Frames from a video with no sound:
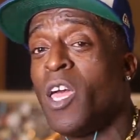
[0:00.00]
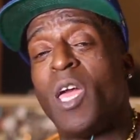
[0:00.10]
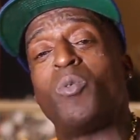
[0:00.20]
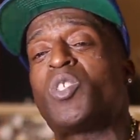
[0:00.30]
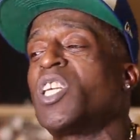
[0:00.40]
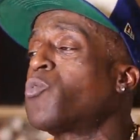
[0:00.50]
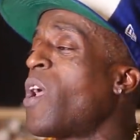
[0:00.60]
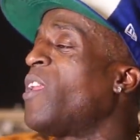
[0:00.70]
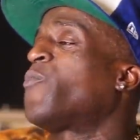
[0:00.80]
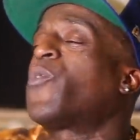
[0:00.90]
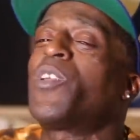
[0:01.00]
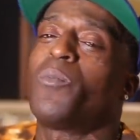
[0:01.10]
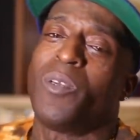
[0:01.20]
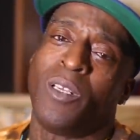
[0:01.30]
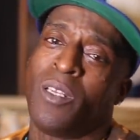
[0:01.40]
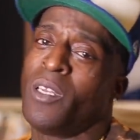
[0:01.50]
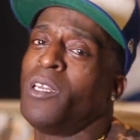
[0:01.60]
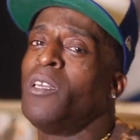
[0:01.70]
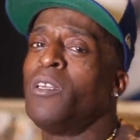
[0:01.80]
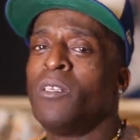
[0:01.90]
It was just right in front of me
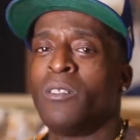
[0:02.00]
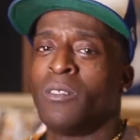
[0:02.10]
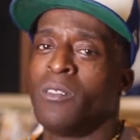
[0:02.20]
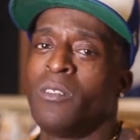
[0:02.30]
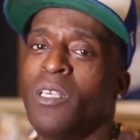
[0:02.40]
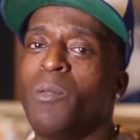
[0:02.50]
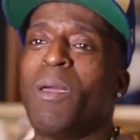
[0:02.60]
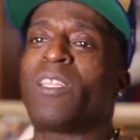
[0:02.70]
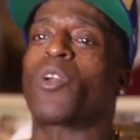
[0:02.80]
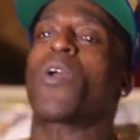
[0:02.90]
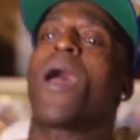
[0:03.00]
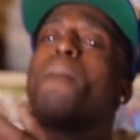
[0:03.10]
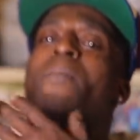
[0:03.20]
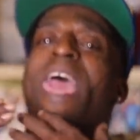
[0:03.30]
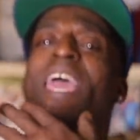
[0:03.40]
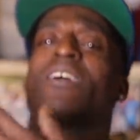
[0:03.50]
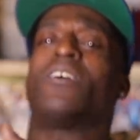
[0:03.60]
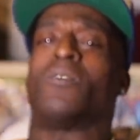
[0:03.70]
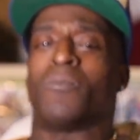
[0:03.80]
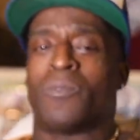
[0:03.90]
and make the crowd bag up.